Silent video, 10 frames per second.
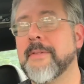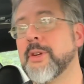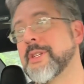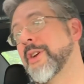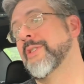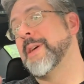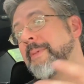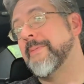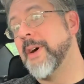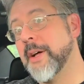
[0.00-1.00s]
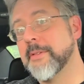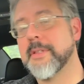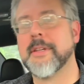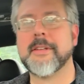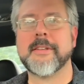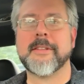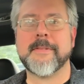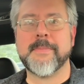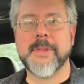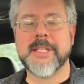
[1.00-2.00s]
you're using your own type of vault,
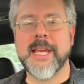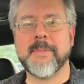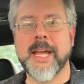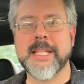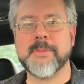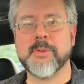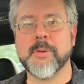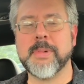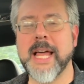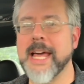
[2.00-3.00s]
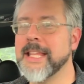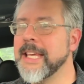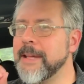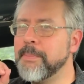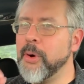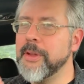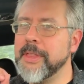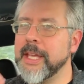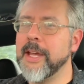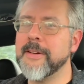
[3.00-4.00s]
the same concepts will apply. The important
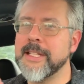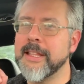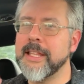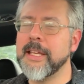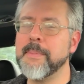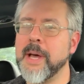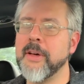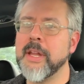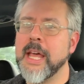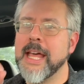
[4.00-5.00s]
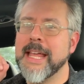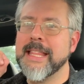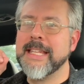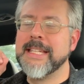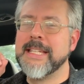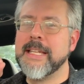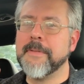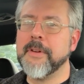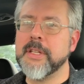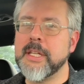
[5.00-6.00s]
thing here is to think about the
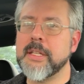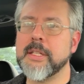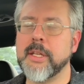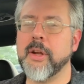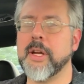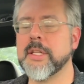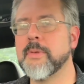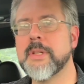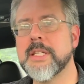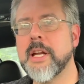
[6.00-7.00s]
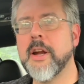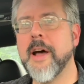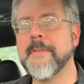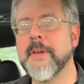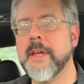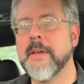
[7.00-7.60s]
difference in security. So we start off